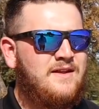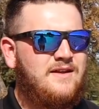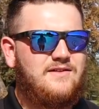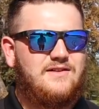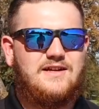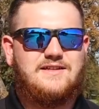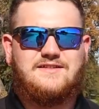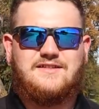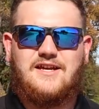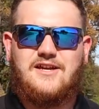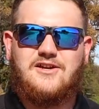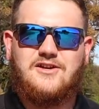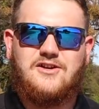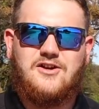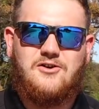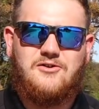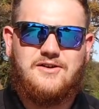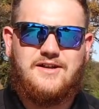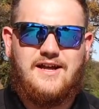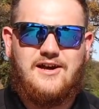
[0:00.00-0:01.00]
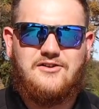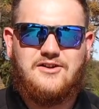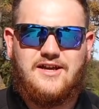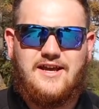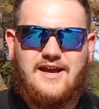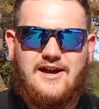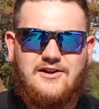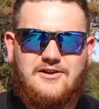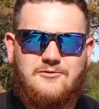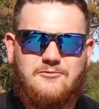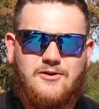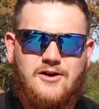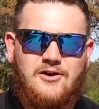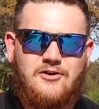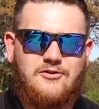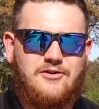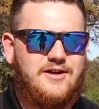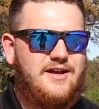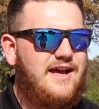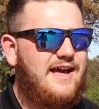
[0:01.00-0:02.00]
Let's say you're going down a county
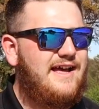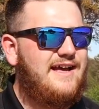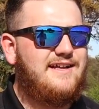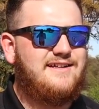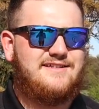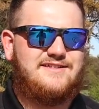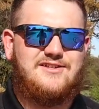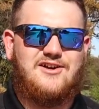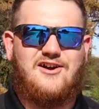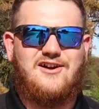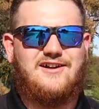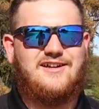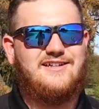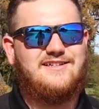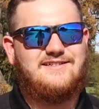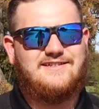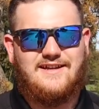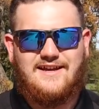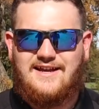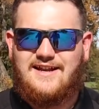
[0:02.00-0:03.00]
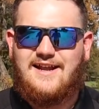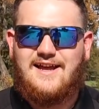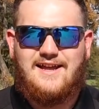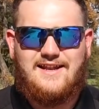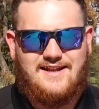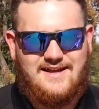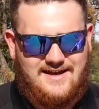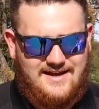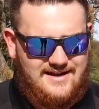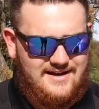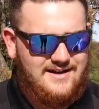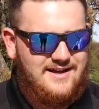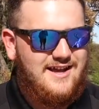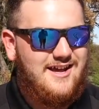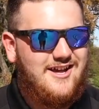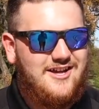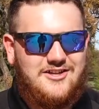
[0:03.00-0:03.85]
road. It's dark, it's late at night.